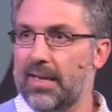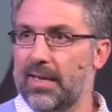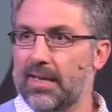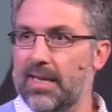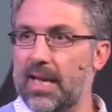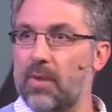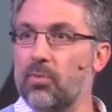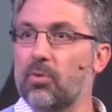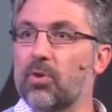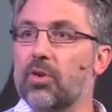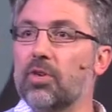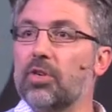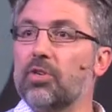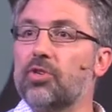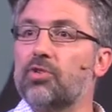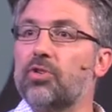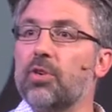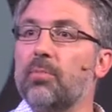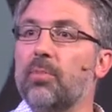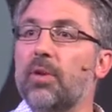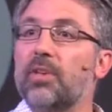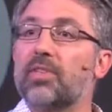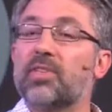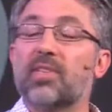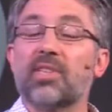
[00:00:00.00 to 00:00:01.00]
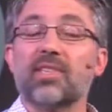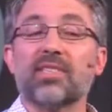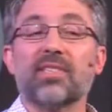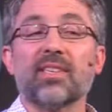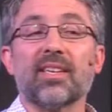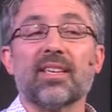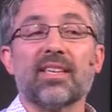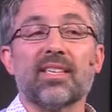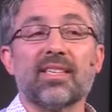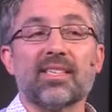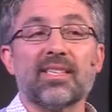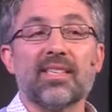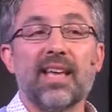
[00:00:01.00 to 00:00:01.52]
that will contribute to
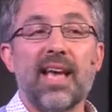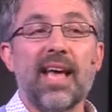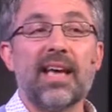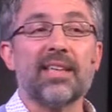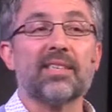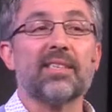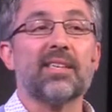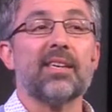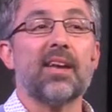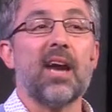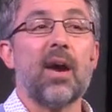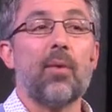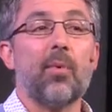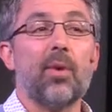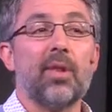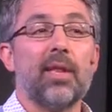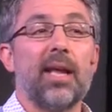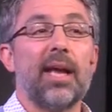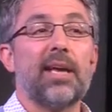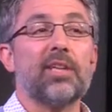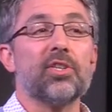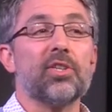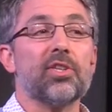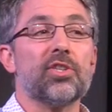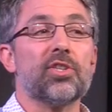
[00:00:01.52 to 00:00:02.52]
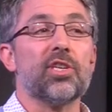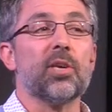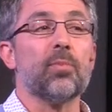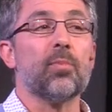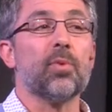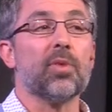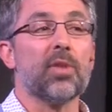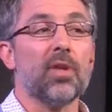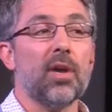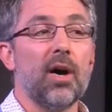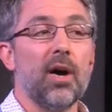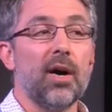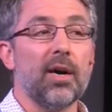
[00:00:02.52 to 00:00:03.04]
success in our relationship
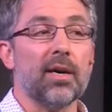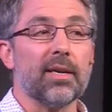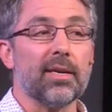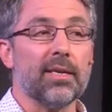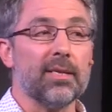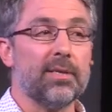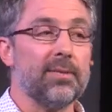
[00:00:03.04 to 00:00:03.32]
with God?